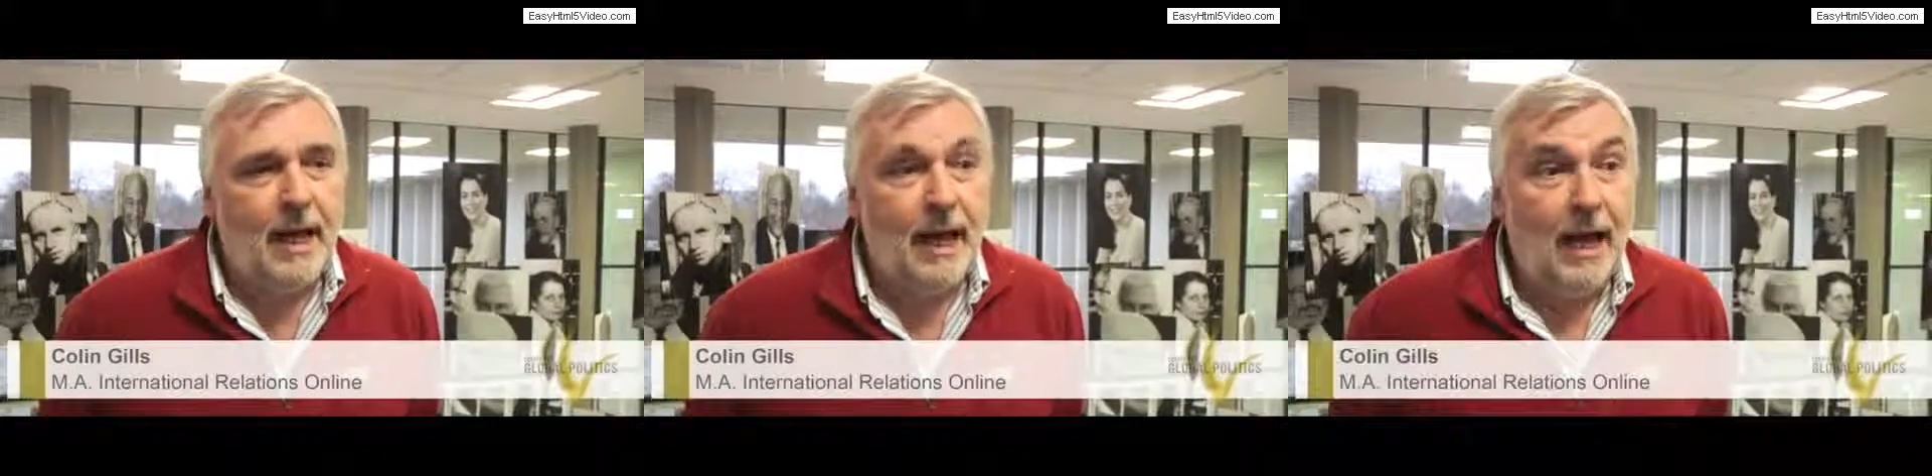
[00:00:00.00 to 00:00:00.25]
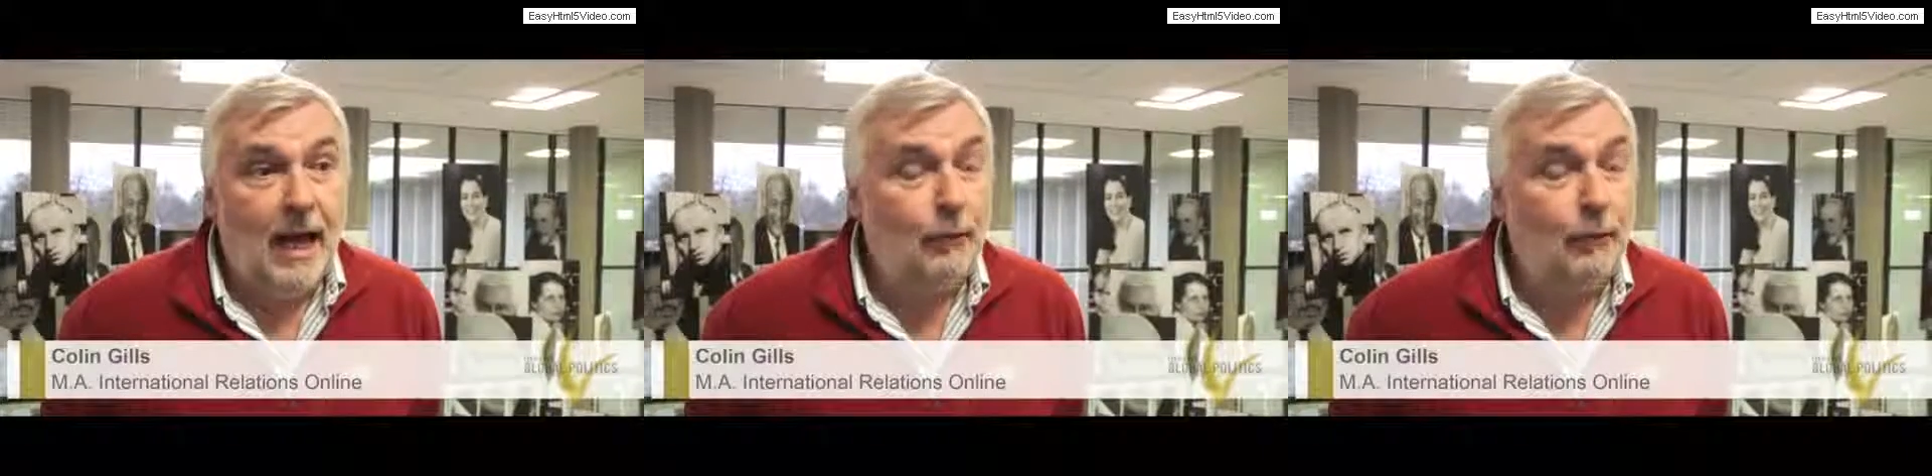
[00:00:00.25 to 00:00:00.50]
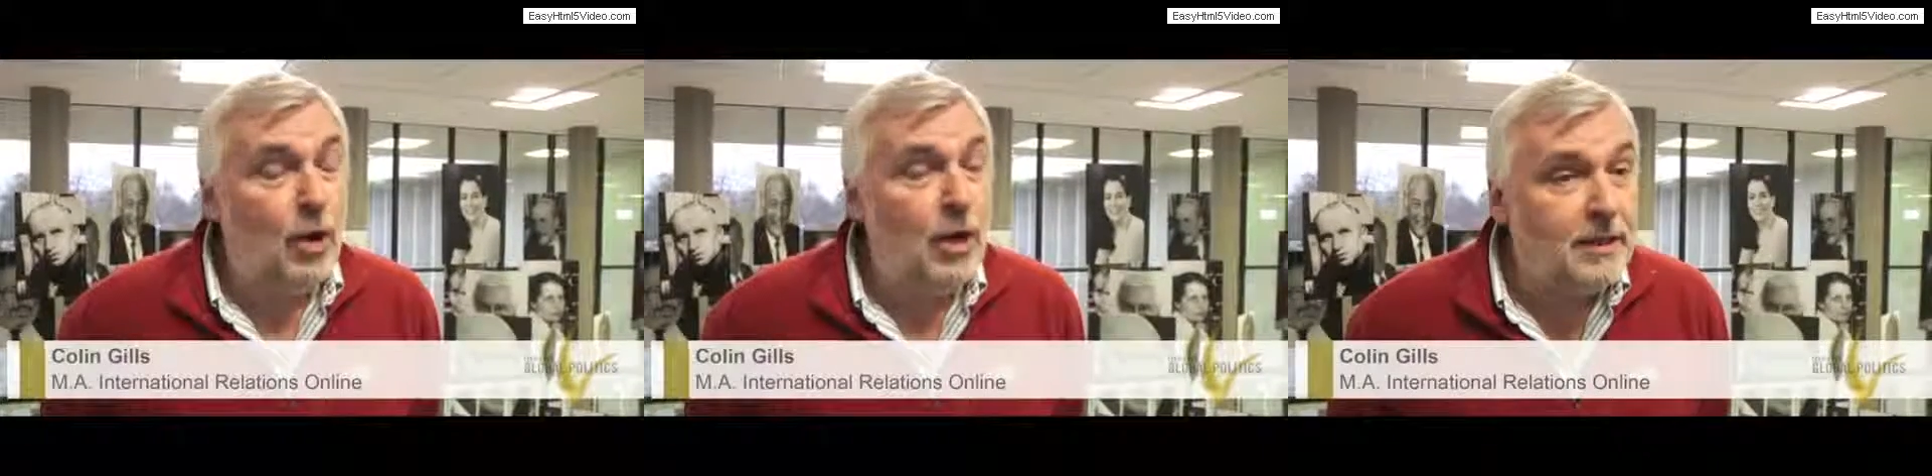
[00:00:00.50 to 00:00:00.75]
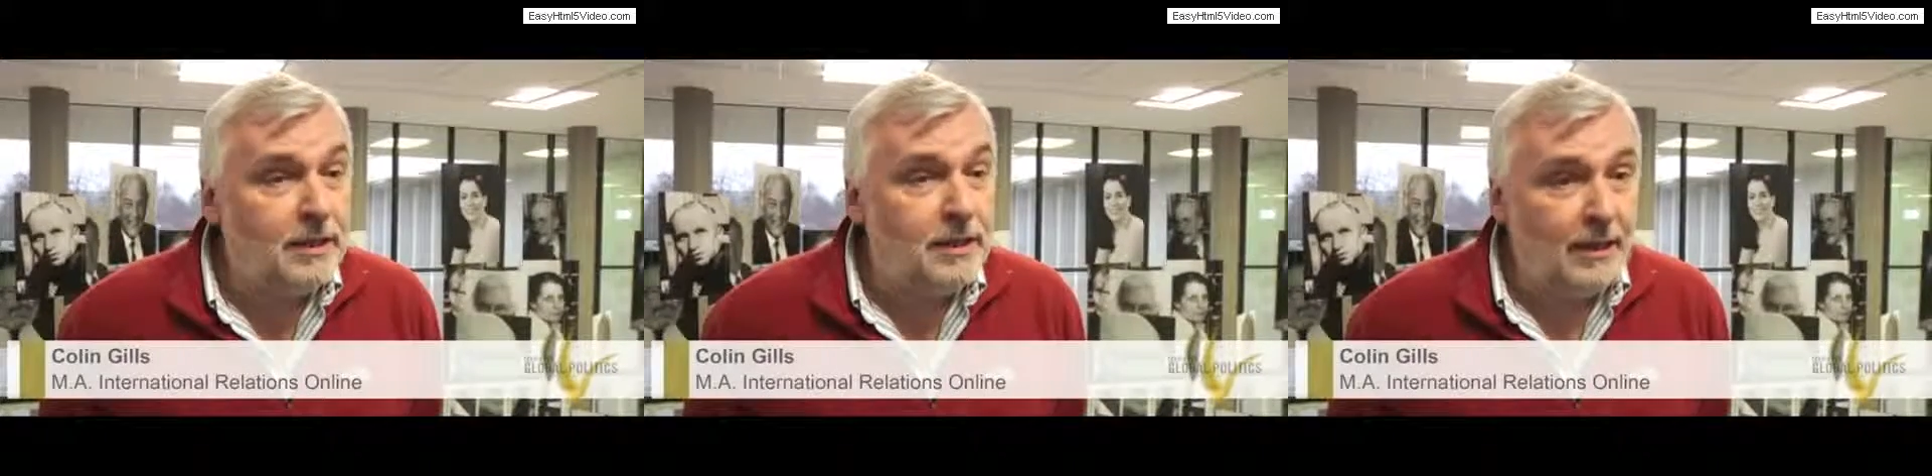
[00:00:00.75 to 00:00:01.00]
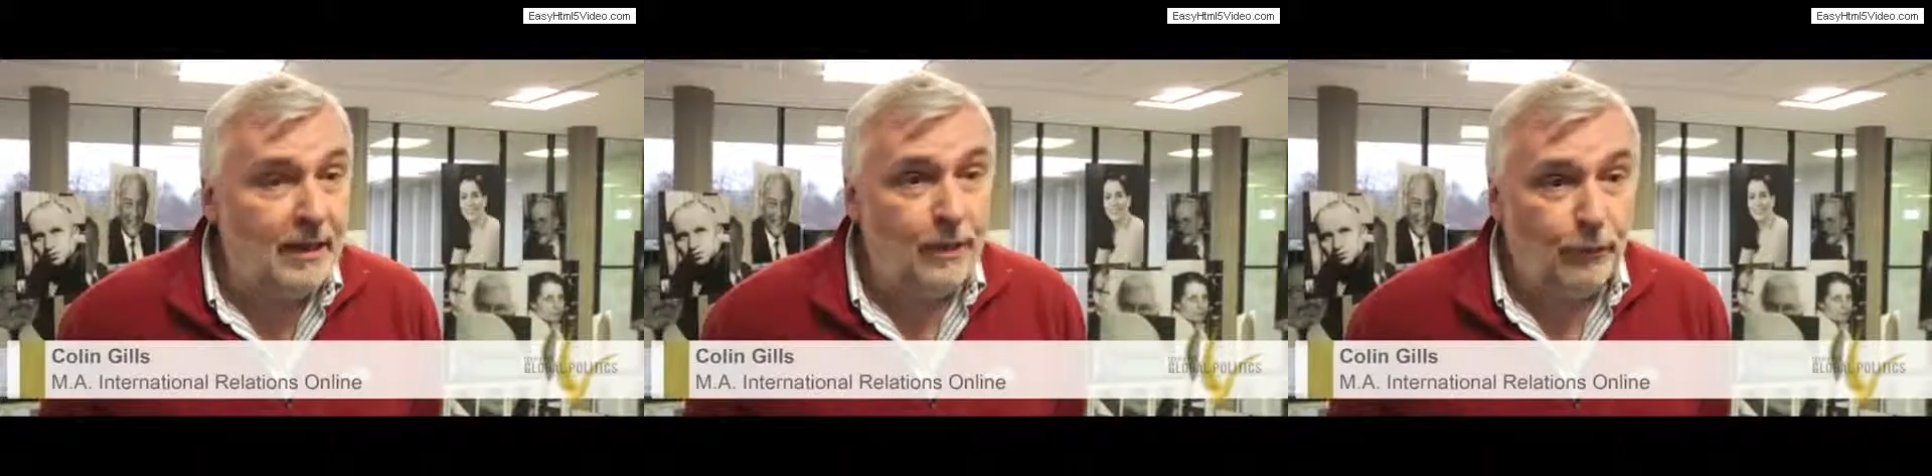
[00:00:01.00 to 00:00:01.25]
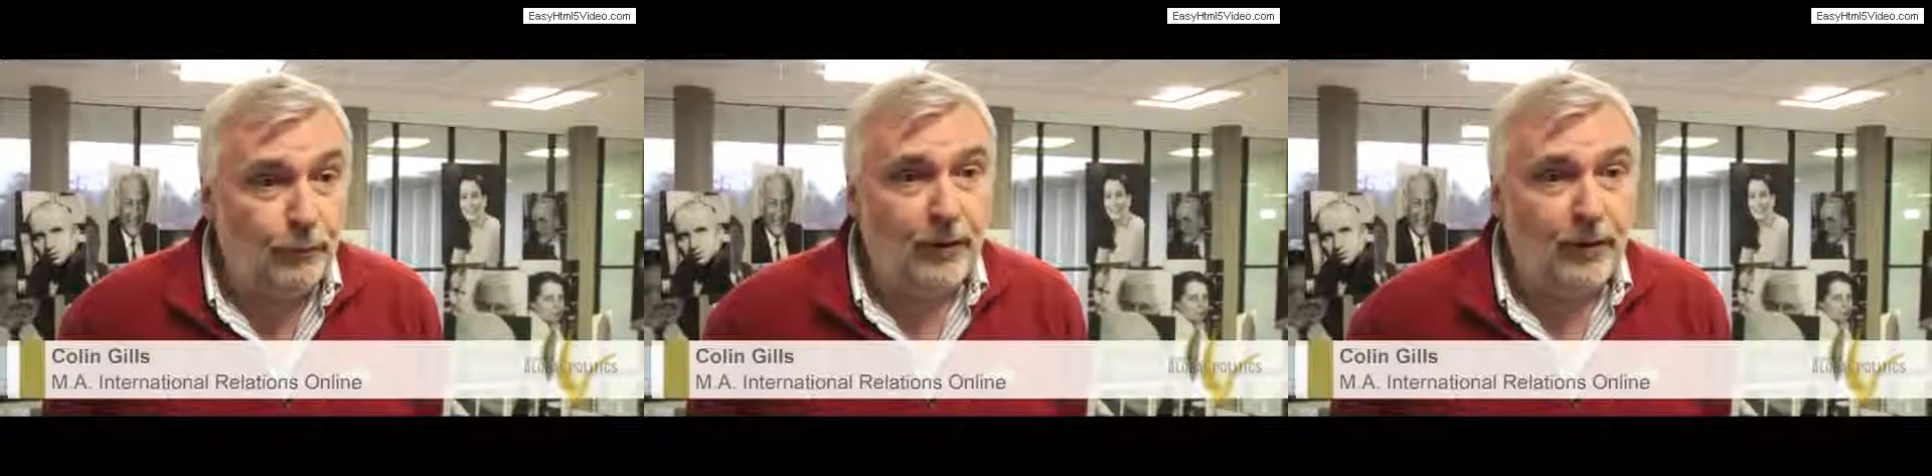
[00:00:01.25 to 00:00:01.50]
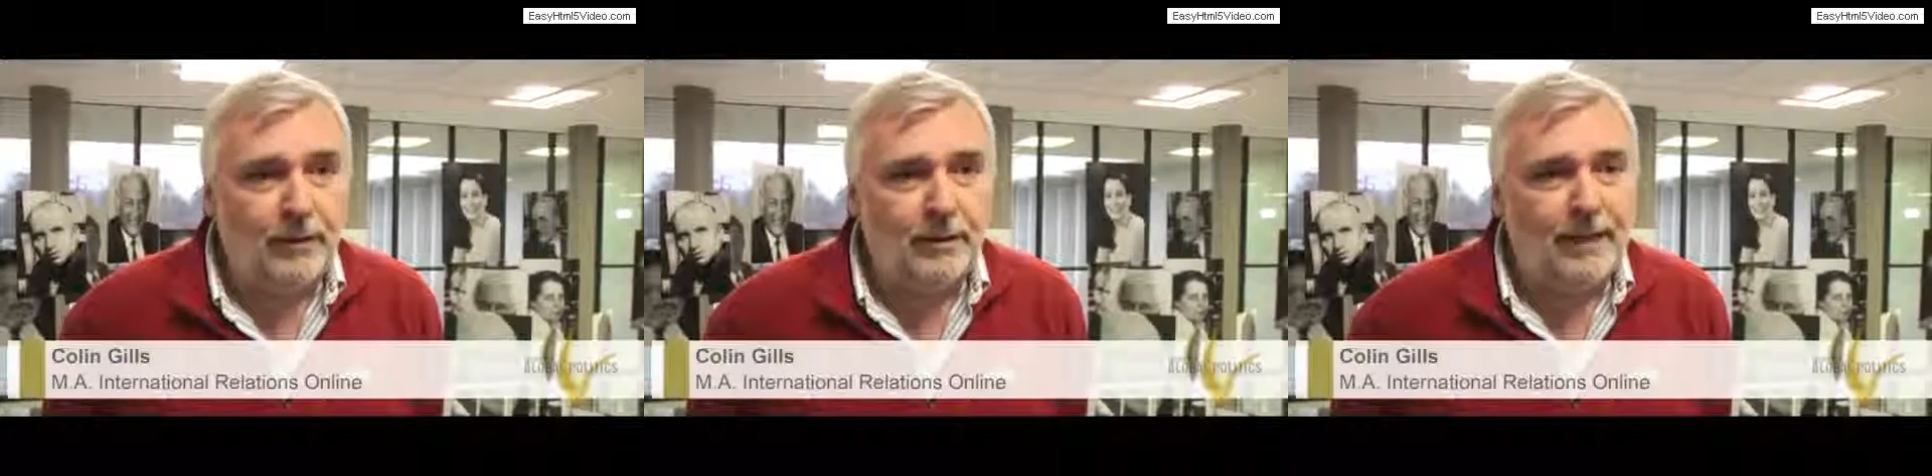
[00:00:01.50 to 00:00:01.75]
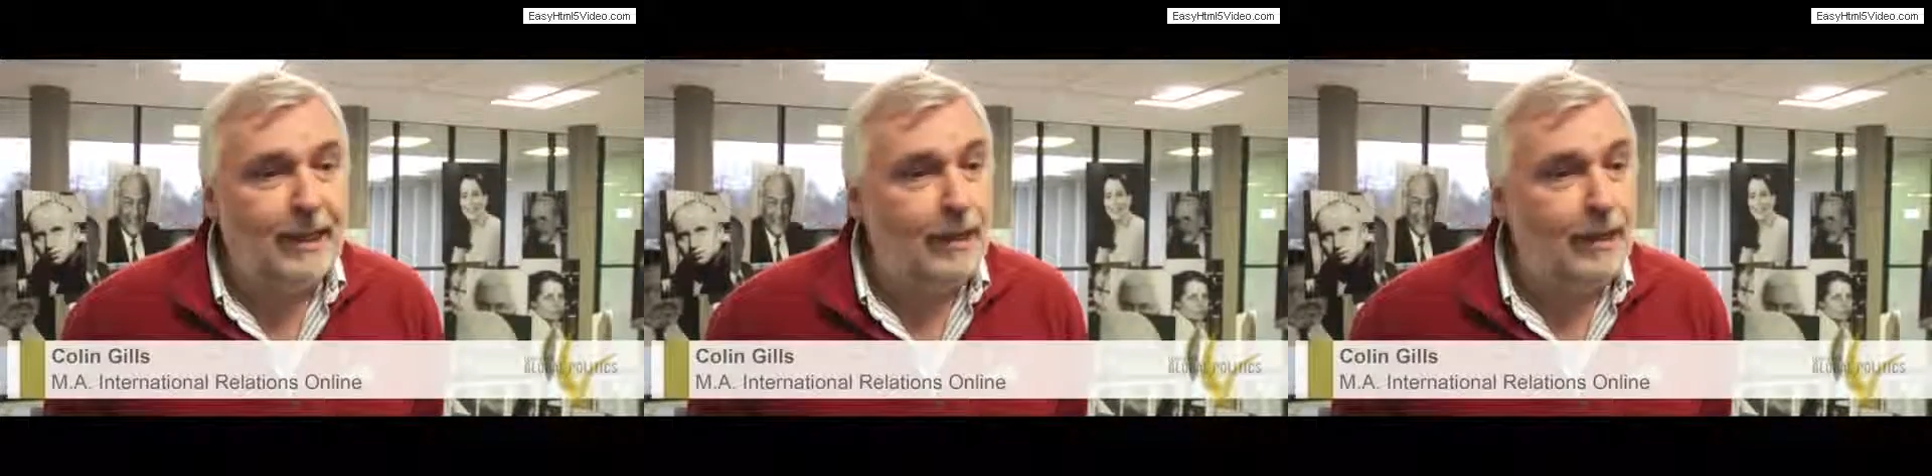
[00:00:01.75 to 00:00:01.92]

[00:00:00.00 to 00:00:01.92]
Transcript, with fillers: I've worked in the field